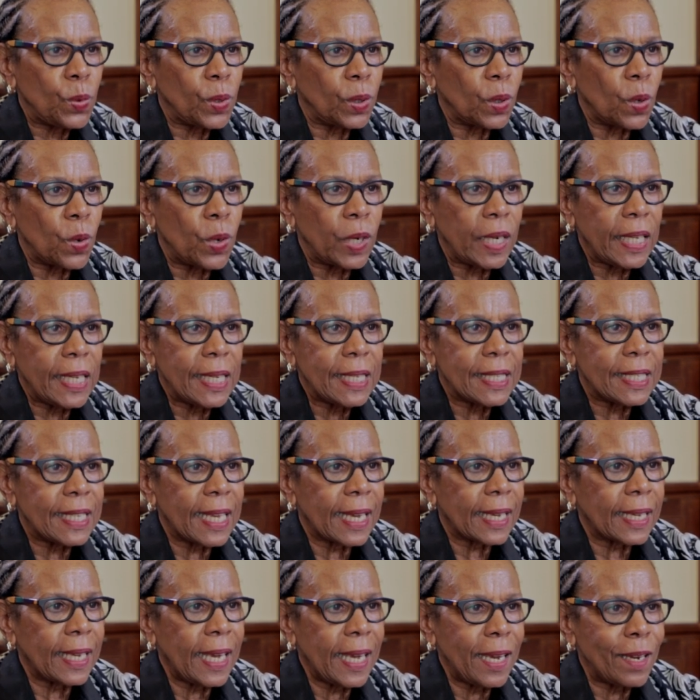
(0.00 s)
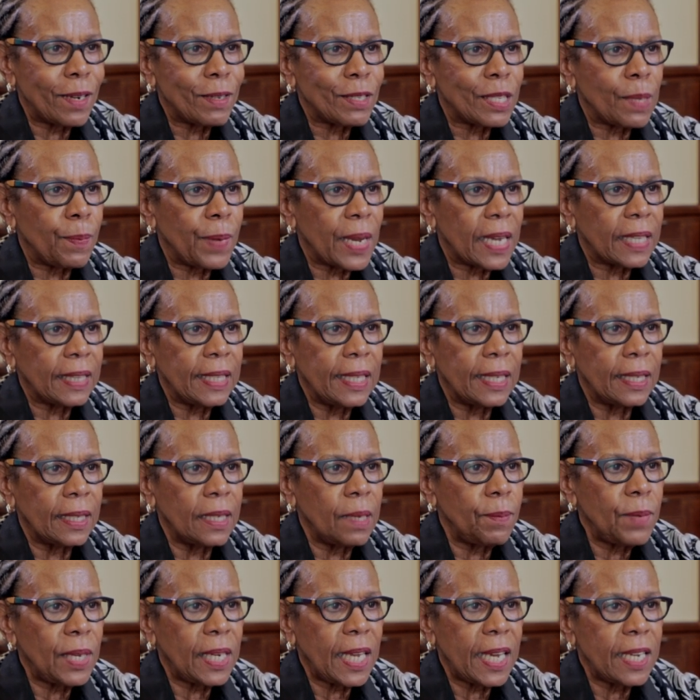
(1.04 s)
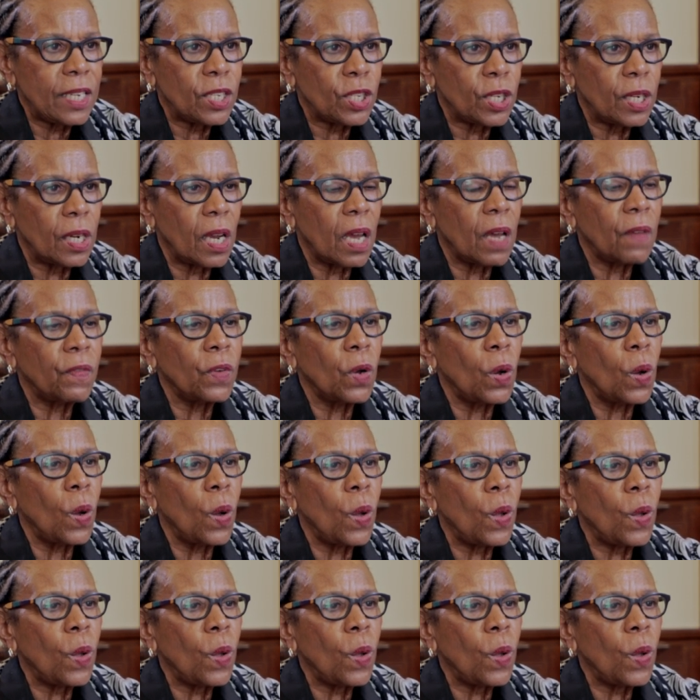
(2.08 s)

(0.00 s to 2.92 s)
to an audience that cares about the elimination of